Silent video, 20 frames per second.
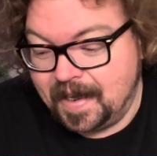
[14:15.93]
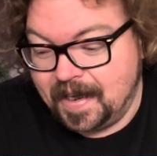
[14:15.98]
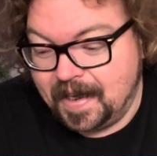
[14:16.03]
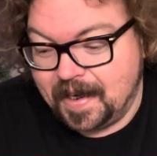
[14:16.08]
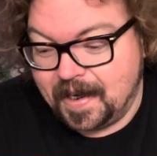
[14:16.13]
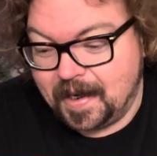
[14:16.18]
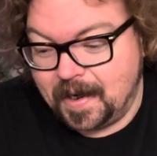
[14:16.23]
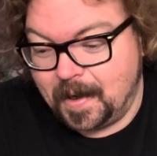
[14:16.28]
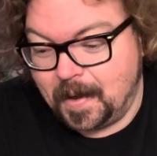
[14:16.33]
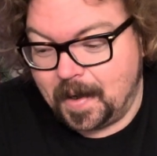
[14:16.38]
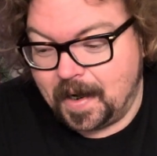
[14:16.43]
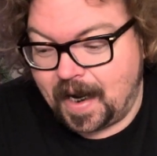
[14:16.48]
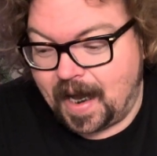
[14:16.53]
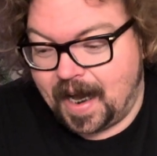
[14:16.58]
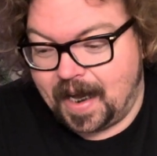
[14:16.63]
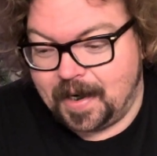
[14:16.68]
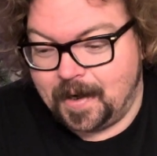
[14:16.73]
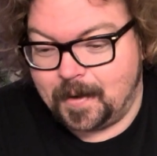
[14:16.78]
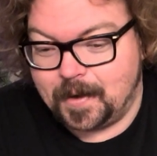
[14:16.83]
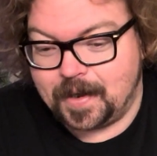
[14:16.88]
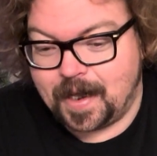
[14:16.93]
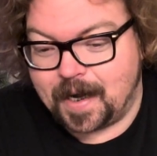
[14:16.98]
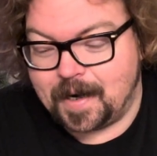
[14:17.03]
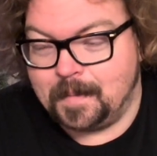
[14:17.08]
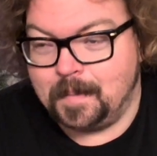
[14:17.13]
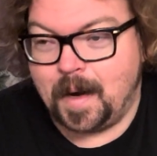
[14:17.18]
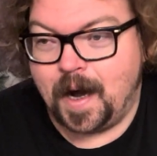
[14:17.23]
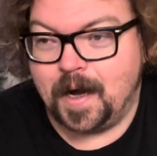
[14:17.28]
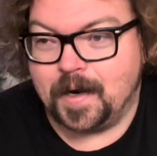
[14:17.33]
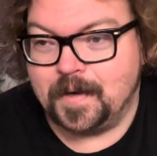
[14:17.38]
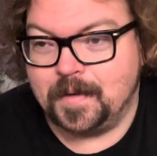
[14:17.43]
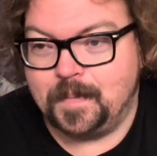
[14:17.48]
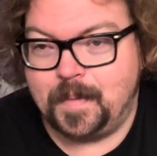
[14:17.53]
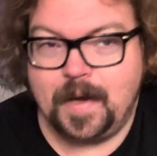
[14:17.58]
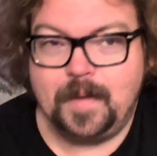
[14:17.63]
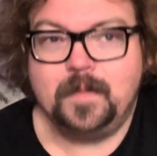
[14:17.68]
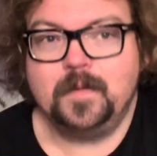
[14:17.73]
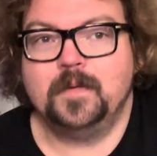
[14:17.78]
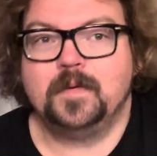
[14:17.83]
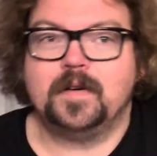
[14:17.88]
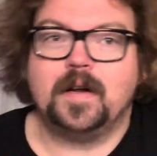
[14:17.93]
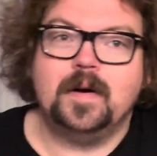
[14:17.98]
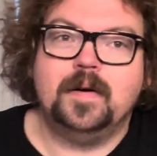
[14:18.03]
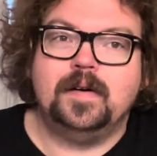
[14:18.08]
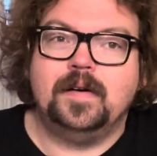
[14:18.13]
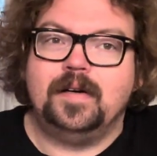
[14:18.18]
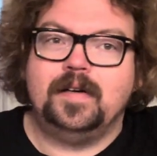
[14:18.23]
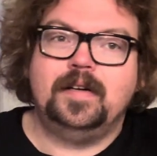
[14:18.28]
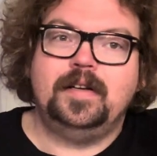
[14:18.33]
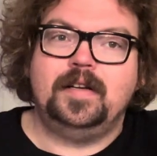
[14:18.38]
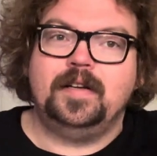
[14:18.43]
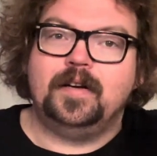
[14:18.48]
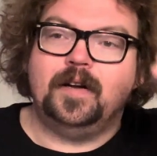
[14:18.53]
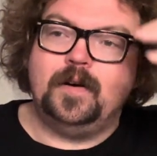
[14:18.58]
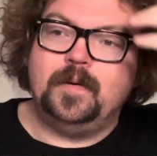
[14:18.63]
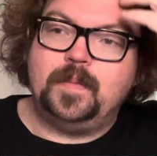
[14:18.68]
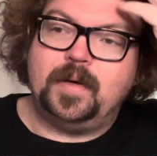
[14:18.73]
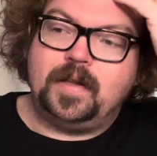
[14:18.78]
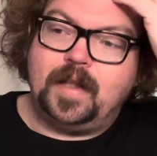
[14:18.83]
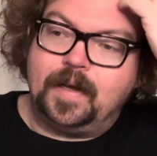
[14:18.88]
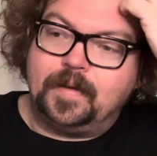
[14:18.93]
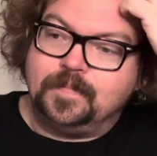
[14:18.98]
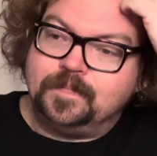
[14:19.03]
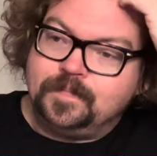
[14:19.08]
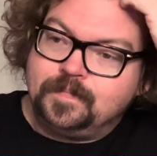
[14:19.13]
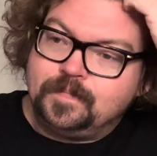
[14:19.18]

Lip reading: You know, and I know a lot of modern people would go, oh, you know, but like,